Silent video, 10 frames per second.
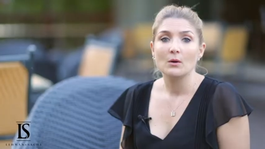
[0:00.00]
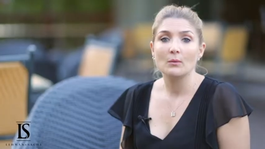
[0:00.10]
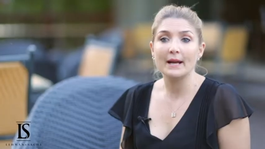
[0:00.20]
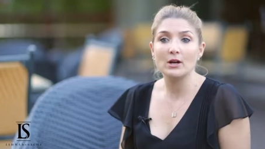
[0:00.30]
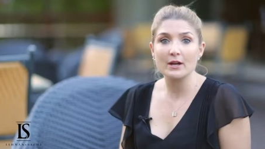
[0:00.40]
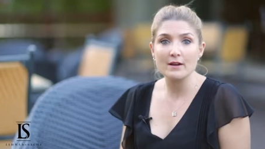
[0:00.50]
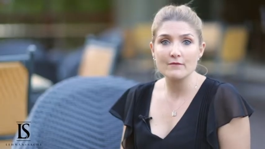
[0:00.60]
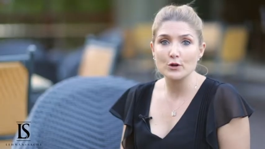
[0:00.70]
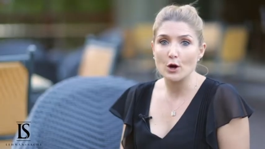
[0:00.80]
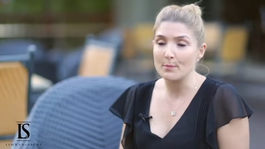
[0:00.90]
When looking
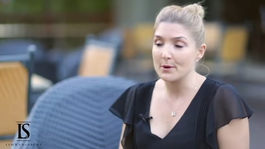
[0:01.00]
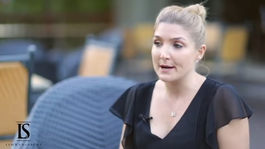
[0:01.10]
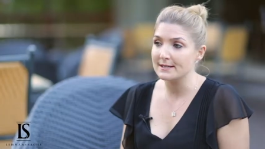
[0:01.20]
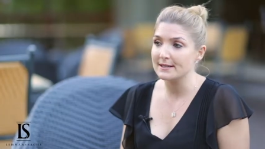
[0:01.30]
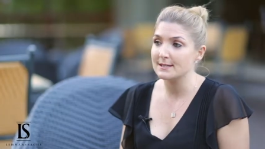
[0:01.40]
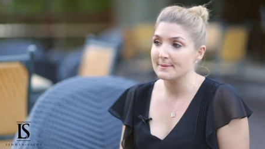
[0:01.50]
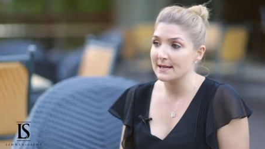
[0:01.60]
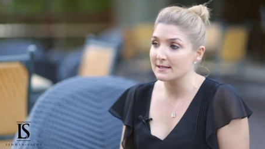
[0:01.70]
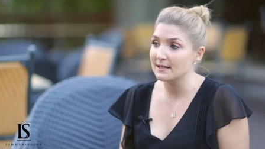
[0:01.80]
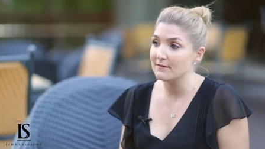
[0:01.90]
for an operator, there's
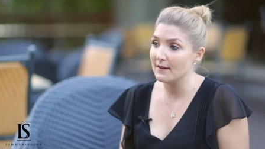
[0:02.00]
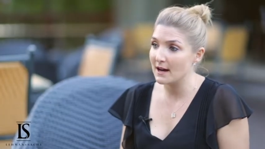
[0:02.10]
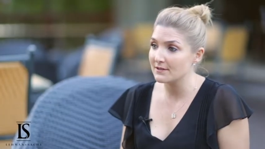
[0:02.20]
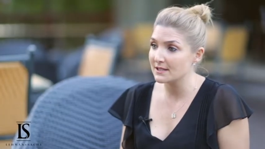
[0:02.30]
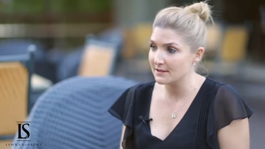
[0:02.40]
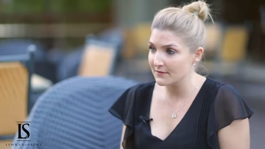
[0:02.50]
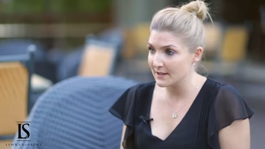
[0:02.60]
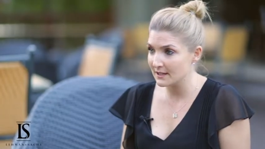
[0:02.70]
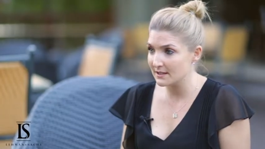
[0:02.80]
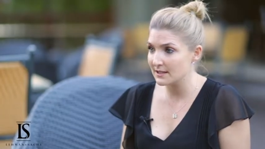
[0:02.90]
basically 5
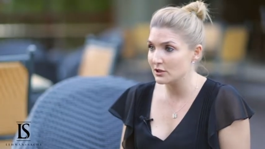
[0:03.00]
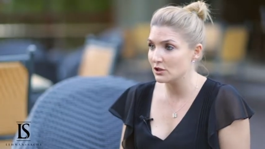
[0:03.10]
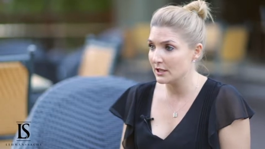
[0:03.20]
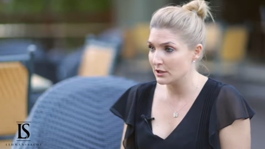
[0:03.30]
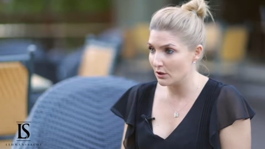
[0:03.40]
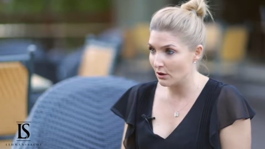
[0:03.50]
certificates that you need to